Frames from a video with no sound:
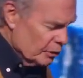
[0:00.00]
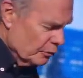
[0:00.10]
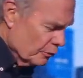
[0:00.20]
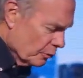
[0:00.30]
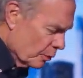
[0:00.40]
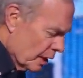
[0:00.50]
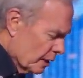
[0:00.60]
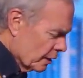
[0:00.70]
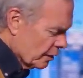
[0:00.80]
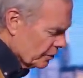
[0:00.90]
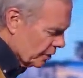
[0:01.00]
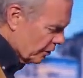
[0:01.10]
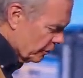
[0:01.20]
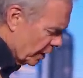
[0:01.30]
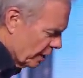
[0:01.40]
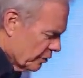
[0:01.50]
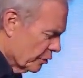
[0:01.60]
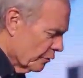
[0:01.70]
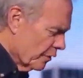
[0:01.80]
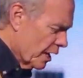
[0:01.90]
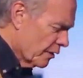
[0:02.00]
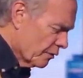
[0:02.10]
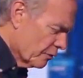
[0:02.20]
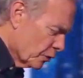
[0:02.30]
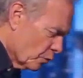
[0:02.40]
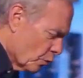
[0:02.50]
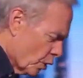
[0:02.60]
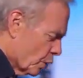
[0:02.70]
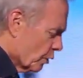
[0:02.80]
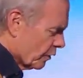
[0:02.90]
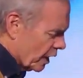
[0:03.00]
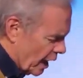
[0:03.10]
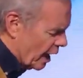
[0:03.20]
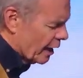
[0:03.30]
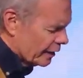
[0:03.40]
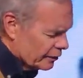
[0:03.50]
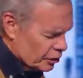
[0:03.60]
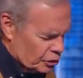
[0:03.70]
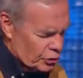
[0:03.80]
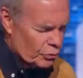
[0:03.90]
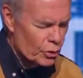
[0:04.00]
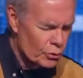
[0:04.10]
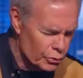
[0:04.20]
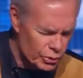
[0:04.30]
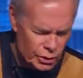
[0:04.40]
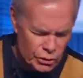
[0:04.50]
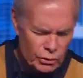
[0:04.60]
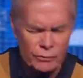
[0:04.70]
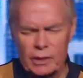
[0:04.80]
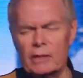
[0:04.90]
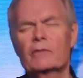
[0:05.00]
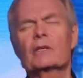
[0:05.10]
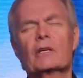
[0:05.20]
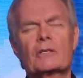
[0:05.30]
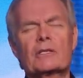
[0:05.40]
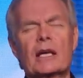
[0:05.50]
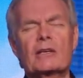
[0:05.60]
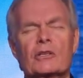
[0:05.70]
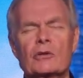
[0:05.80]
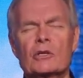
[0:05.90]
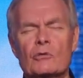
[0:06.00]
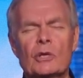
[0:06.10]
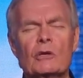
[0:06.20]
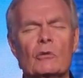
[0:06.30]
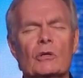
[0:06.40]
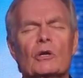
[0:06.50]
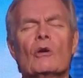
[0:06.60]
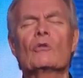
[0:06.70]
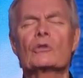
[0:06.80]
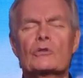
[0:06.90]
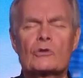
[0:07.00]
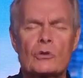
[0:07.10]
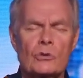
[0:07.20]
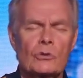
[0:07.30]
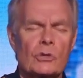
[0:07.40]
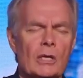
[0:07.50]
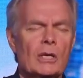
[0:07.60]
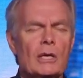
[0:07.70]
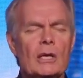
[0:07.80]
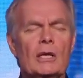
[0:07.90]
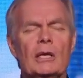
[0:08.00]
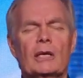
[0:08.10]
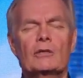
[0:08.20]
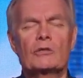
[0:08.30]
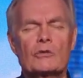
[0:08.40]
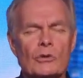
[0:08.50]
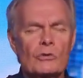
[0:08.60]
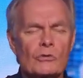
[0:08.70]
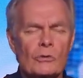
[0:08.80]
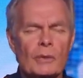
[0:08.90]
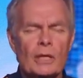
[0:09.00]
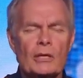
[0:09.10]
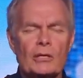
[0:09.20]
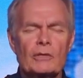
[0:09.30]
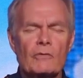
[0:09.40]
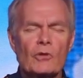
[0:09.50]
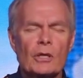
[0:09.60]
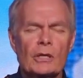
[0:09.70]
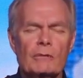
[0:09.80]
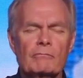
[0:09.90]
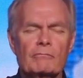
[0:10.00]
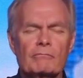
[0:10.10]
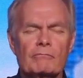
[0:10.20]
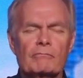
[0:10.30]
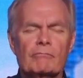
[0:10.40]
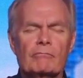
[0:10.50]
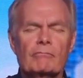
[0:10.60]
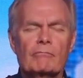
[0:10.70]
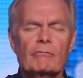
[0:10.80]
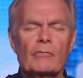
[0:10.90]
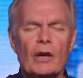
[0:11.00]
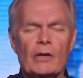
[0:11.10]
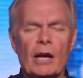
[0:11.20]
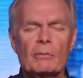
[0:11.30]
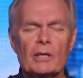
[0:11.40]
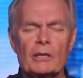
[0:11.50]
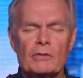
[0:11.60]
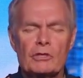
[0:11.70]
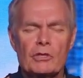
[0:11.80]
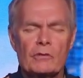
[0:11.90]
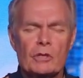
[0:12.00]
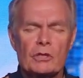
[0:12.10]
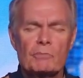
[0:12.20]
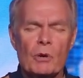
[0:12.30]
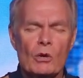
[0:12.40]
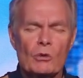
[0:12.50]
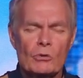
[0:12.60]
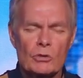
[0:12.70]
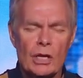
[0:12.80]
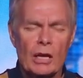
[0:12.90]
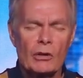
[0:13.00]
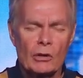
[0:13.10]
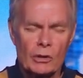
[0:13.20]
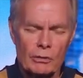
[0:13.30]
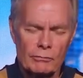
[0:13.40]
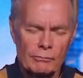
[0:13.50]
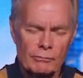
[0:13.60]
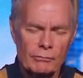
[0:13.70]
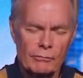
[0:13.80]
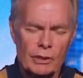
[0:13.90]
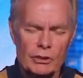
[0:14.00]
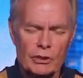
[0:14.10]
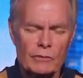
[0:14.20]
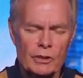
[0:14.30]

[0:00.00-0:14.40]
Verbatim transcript: you for bringing us here. Thank you, Father, for the Word of God and the truth that you've given us. Thank you that we will know the truth and the truth will make us free. Father, I believe that you've exposed error, that you've